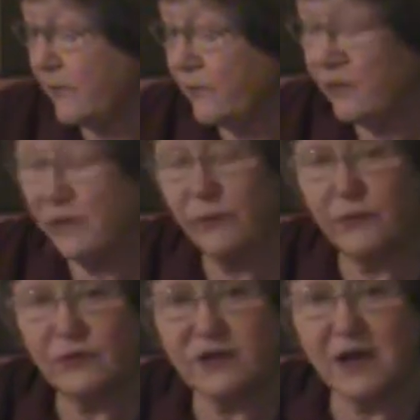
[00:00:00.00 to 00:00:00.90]
the
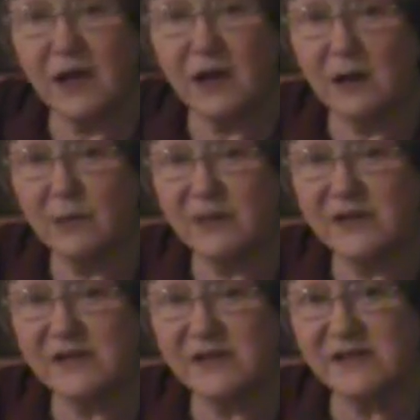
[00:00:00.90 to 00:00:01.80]
first column is
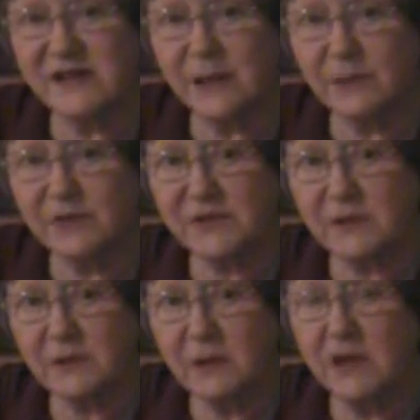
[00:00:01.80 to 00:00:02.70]
the steps.
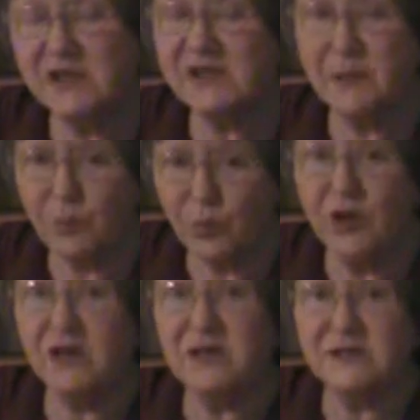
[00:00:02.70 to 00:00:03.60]
Step
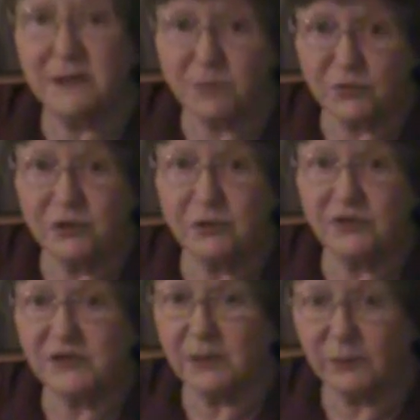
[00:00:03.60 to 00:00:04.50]
1, step 2,
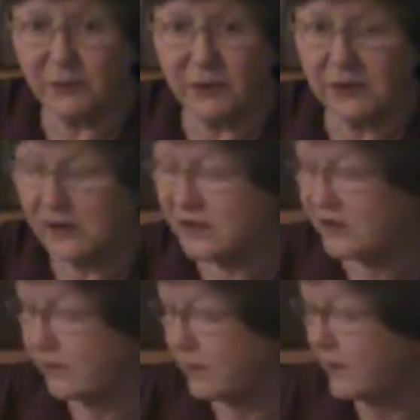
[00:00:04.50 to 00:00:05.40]
step 3,
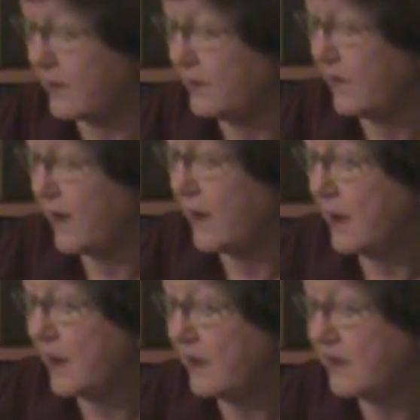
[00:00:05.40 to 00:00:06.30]
etc.
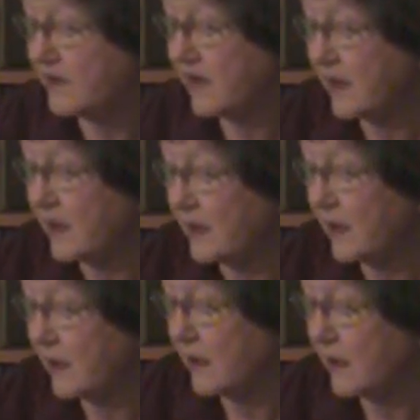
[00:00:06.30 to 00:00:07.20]
The second
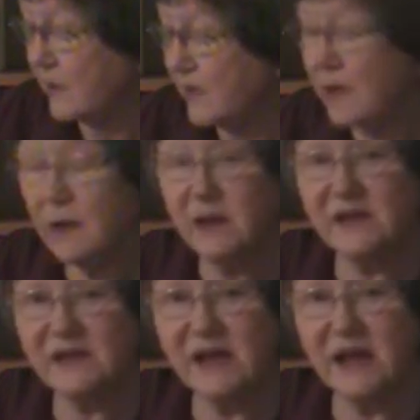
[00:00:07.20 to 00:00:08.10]
column is
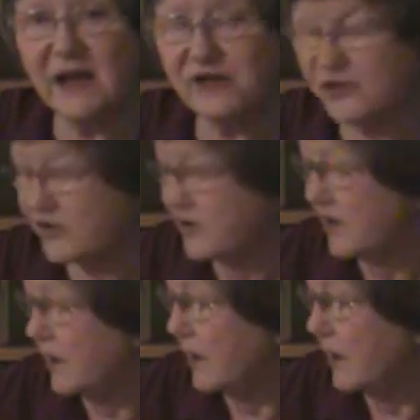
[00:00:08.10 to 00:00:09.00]
the actions.
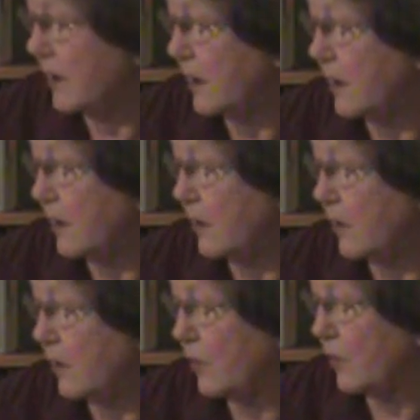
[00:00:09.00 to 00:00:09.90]

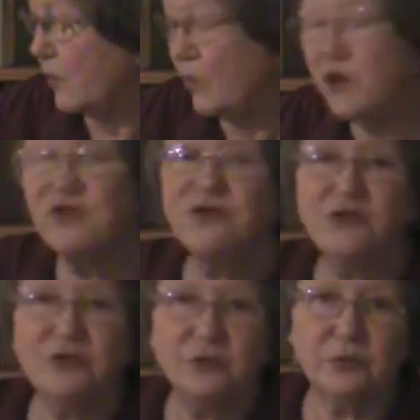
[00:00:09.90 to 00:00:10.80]
What did you
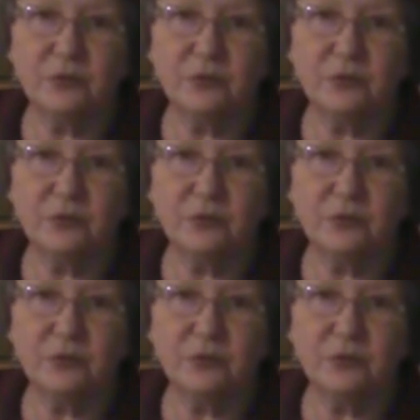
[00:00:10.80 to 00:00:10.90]
do?